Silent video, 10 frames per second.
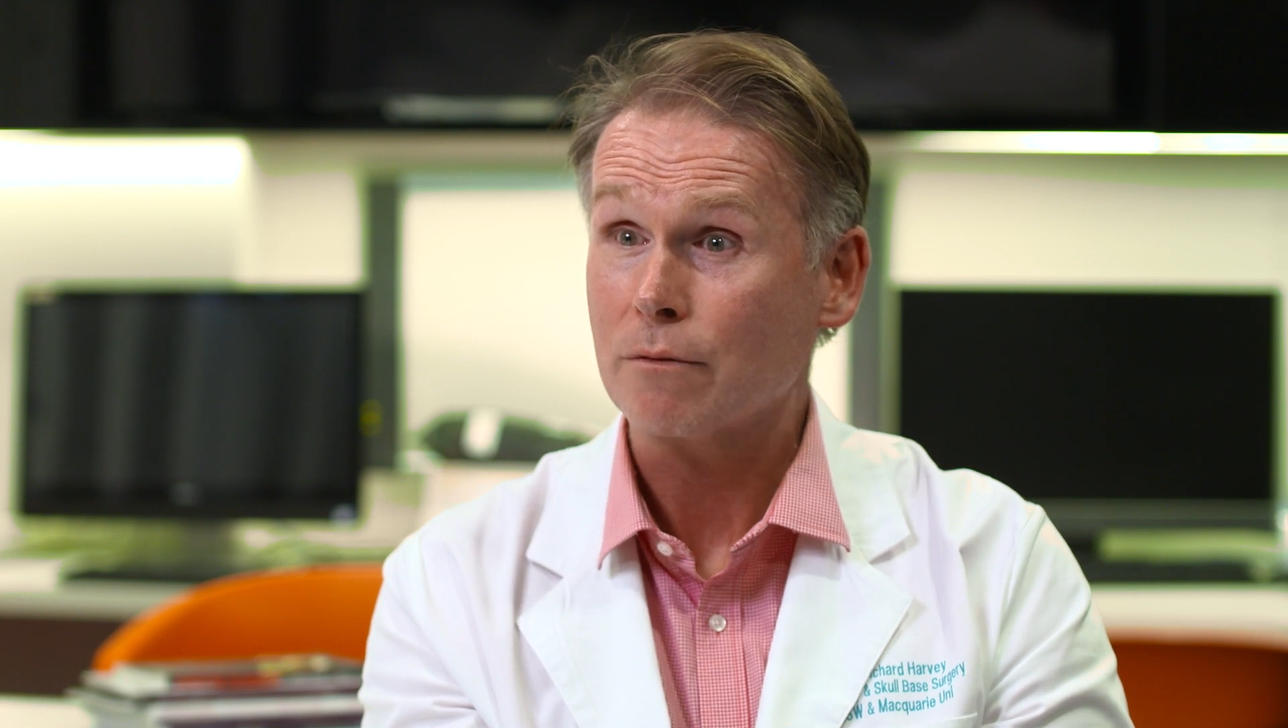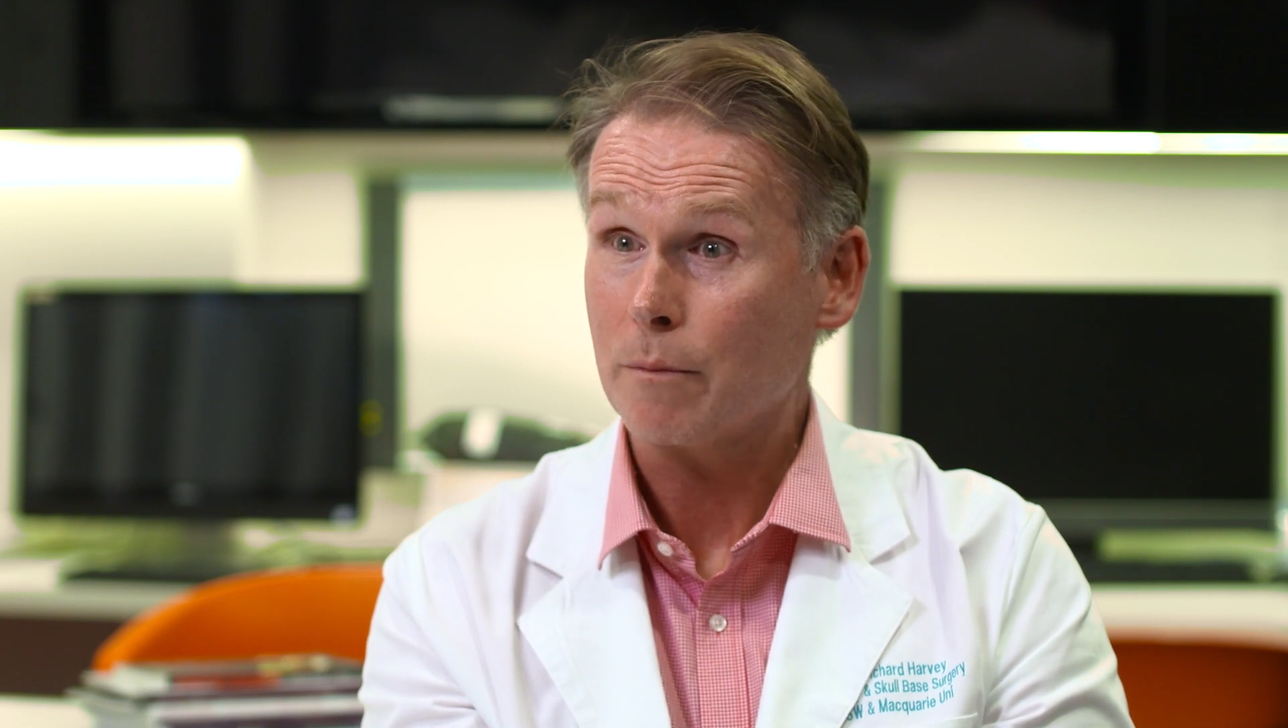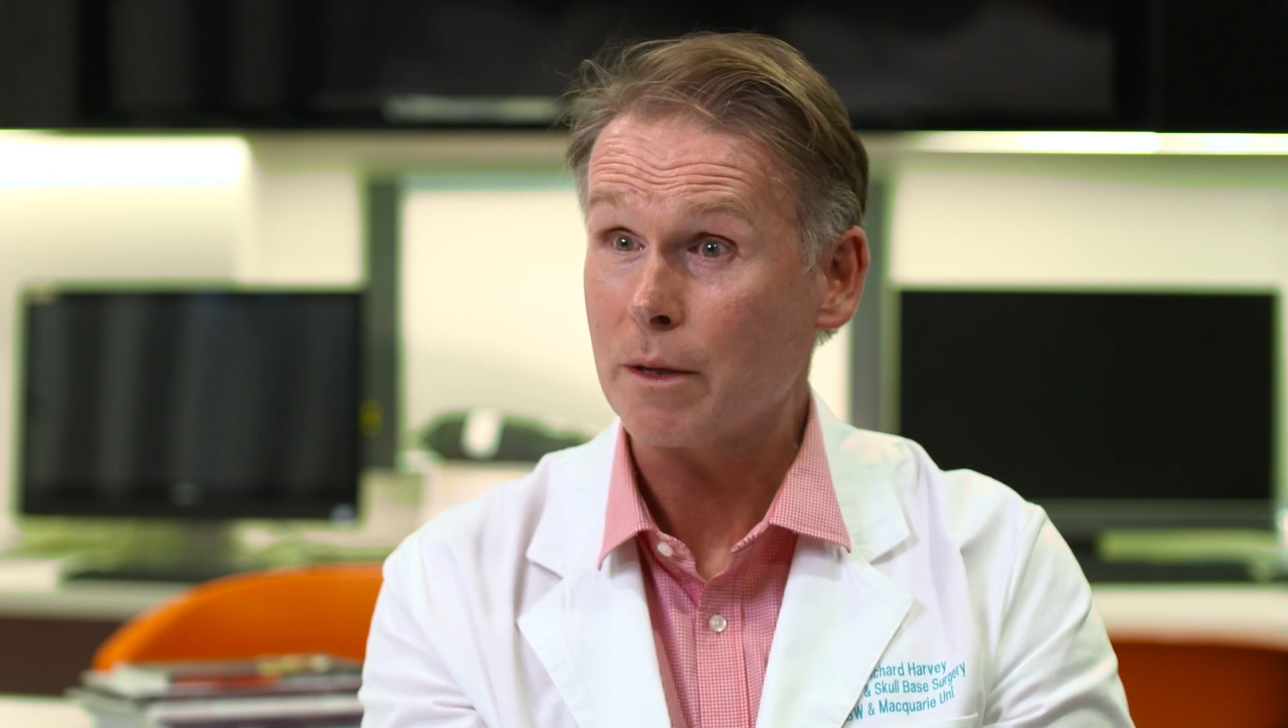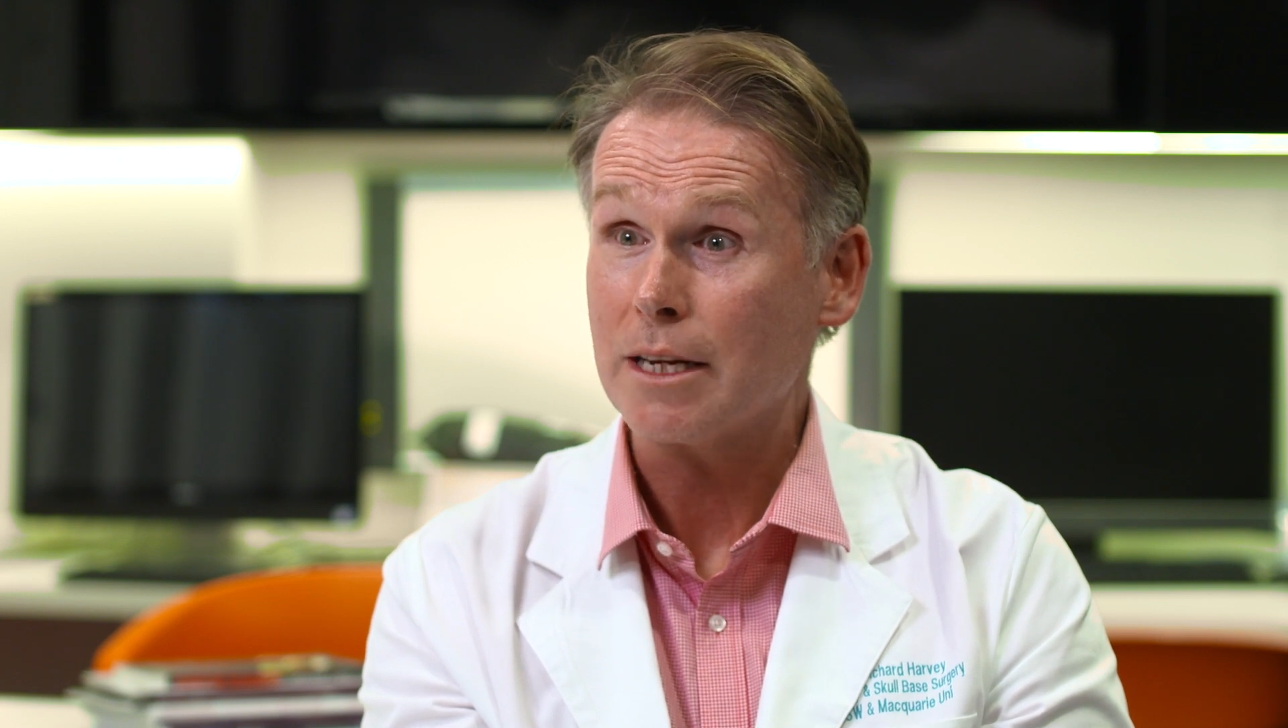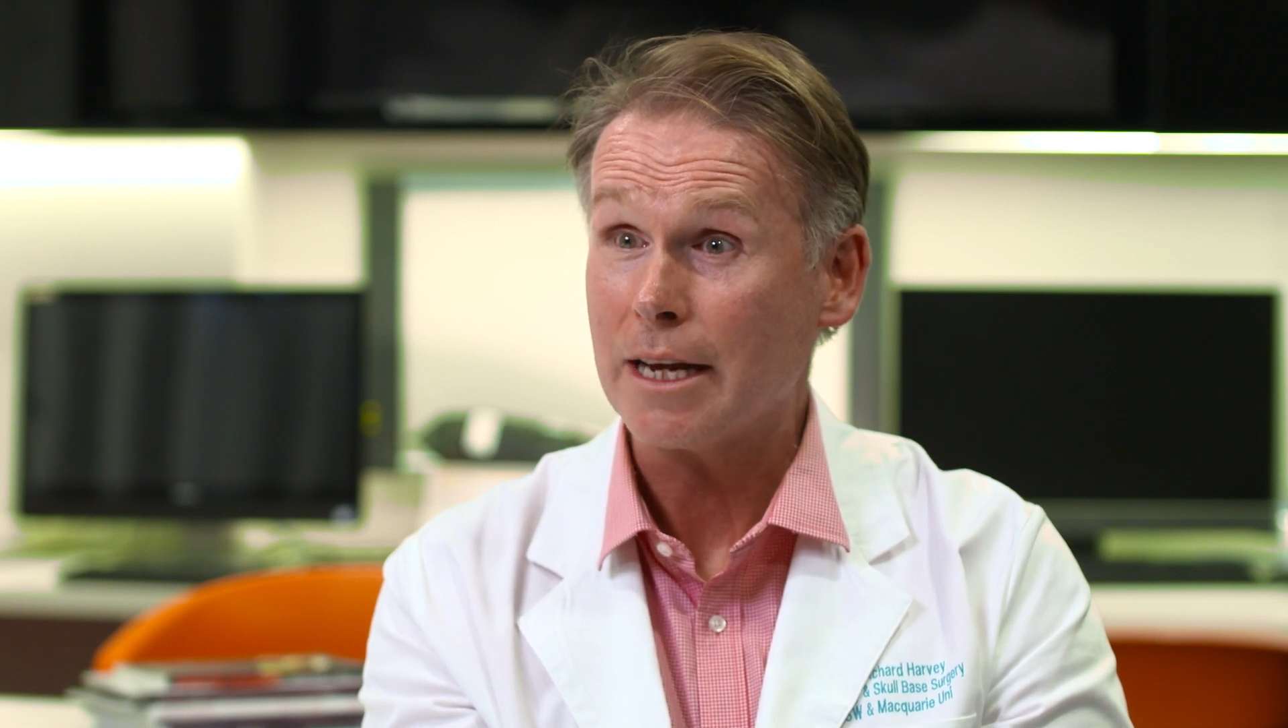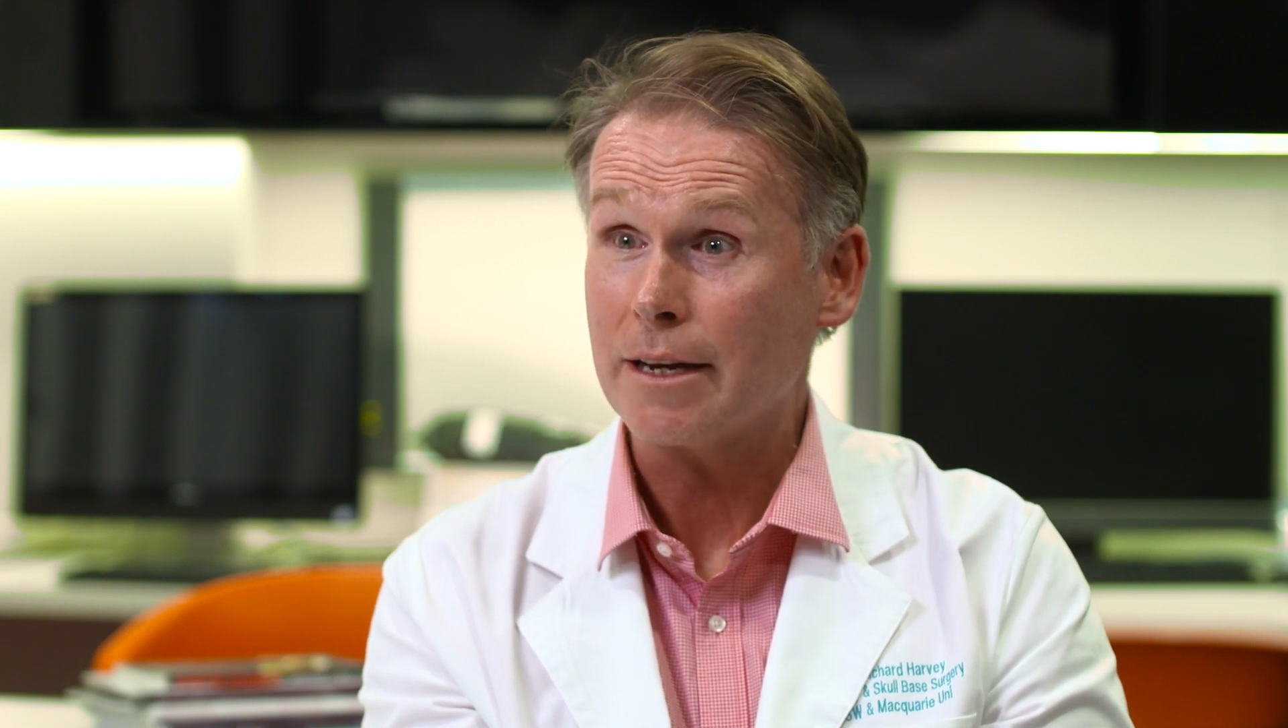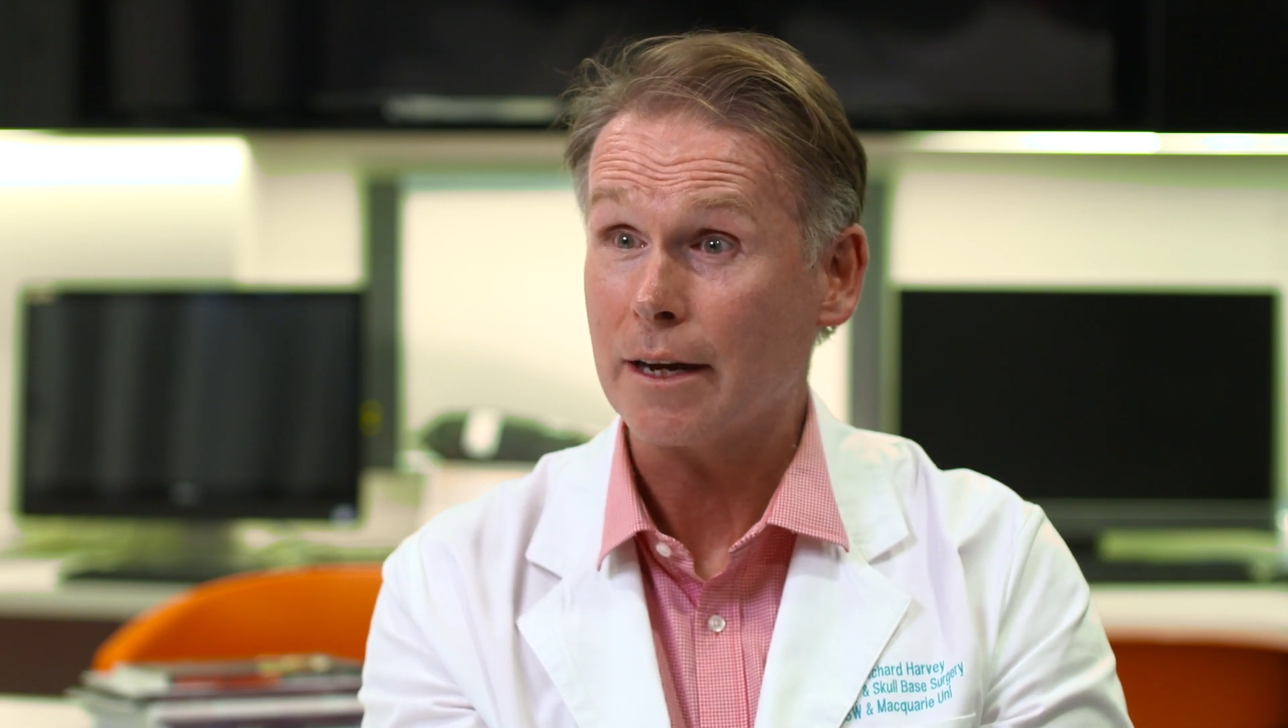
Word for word: from the tear